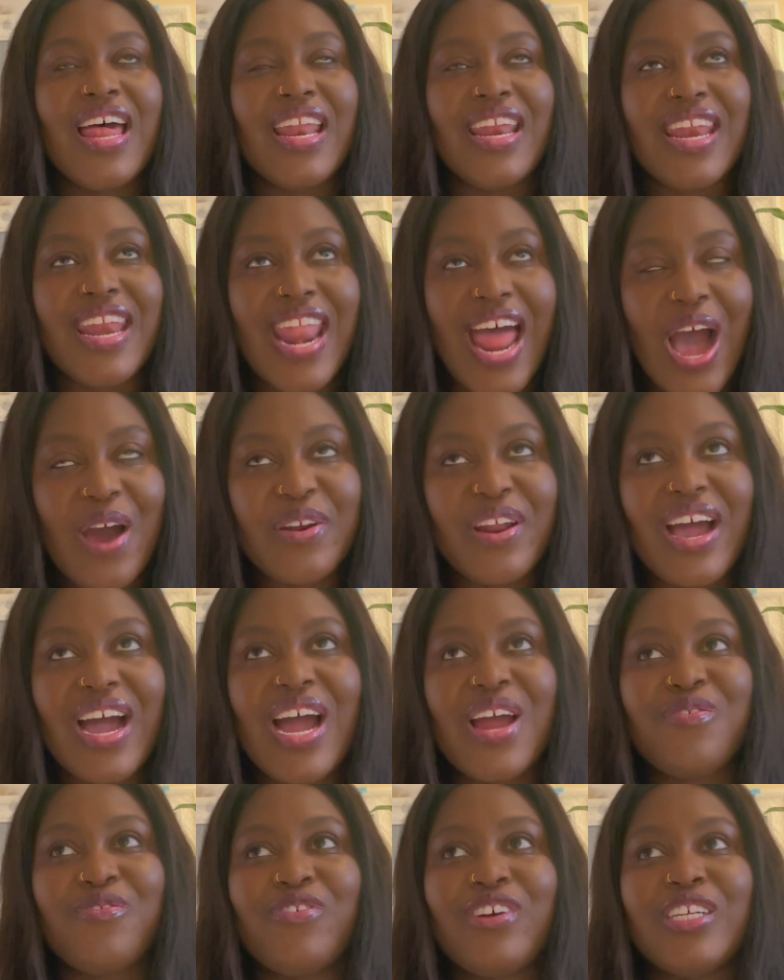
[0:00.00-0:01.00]
now that
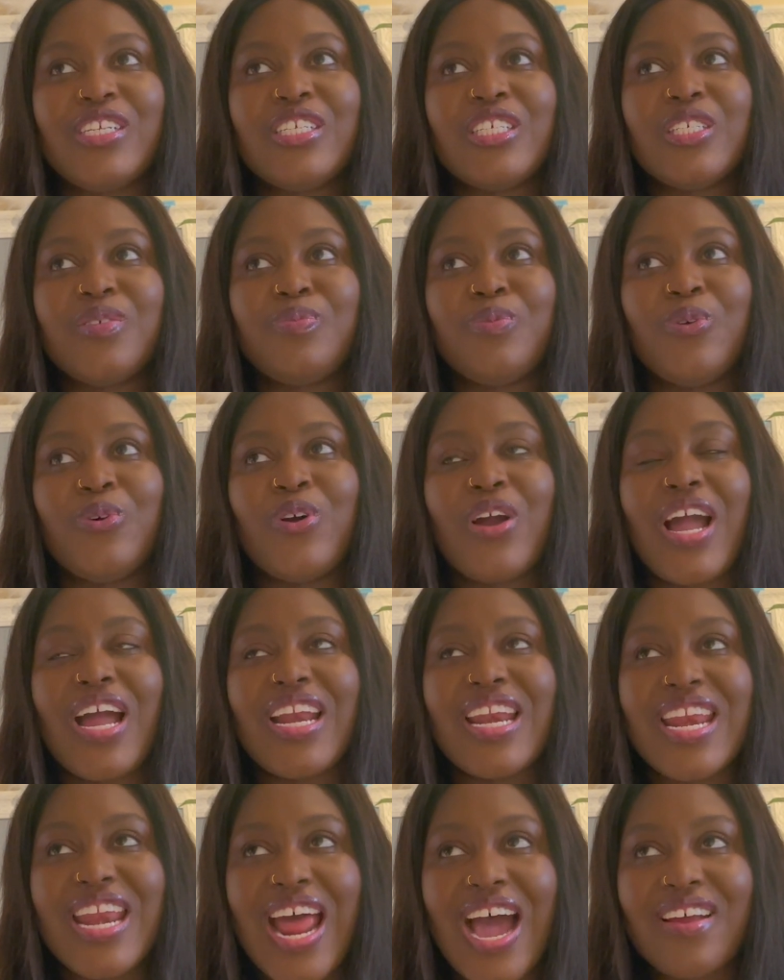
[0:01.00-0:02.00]
I've read this book,
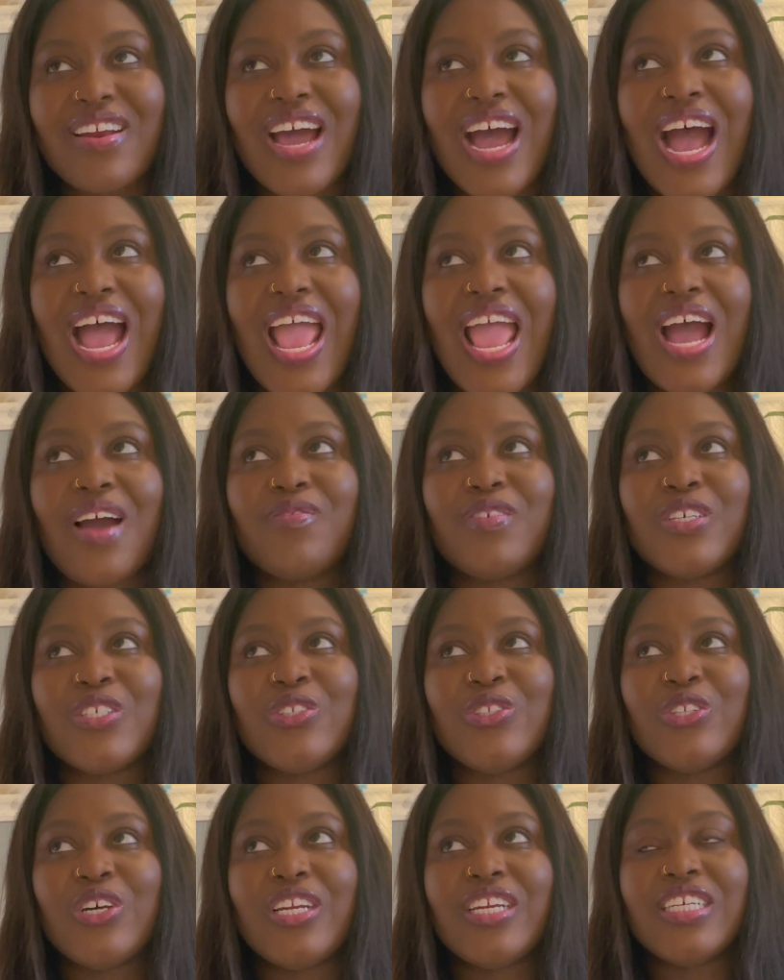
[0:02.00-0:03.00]
now that I have this
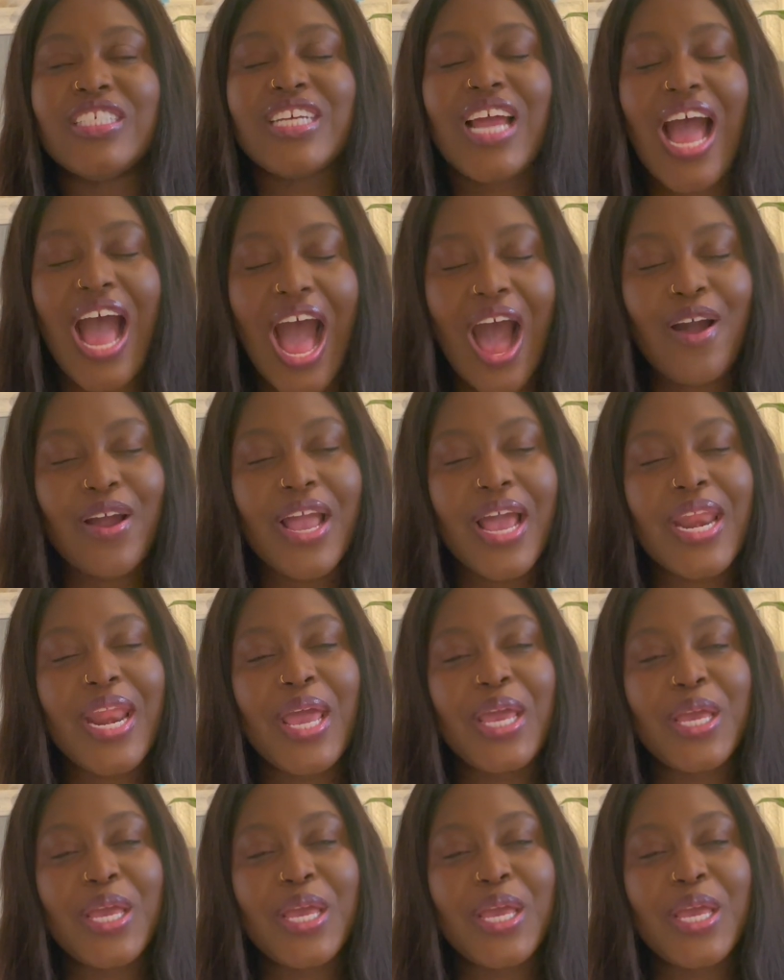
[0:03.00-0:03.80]
knowledge, how can I